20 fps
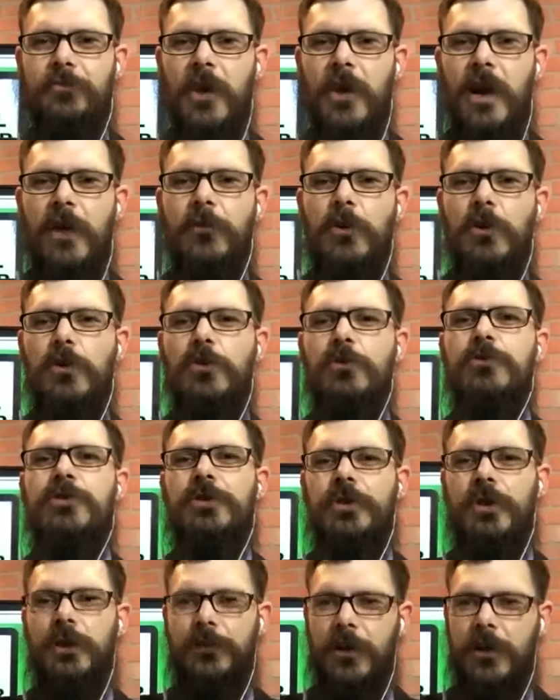
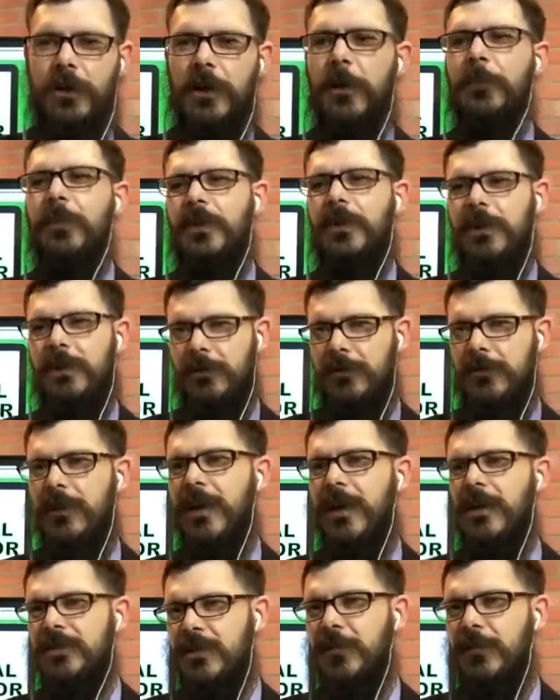evolution of the company
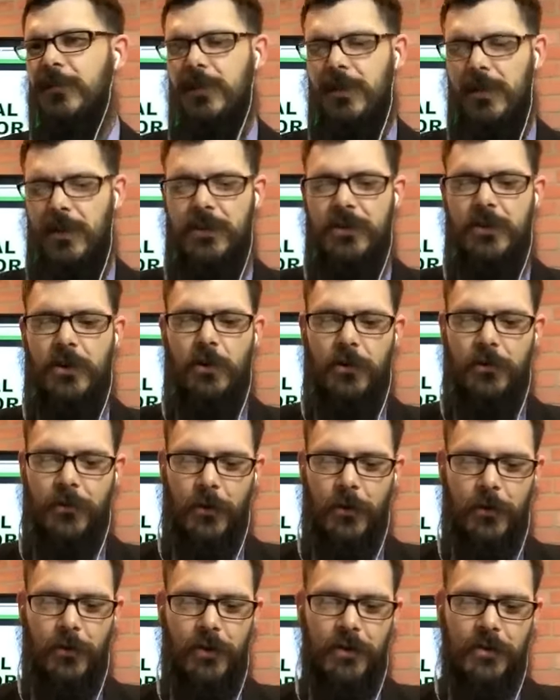has different needs going
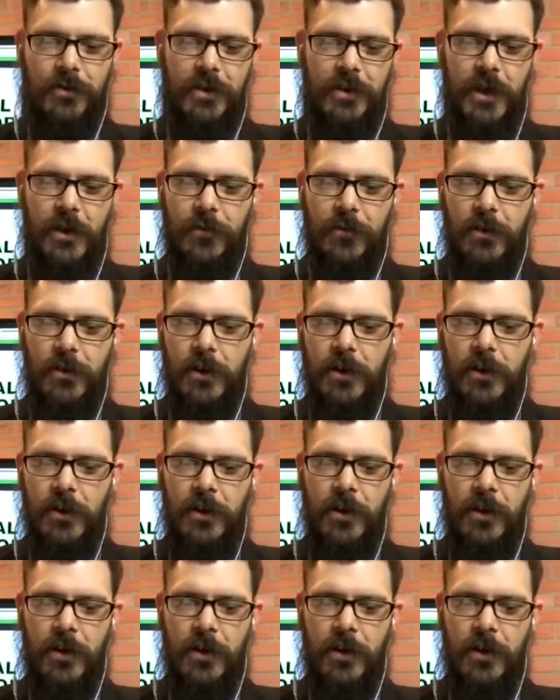forward. Exactly. Definitely.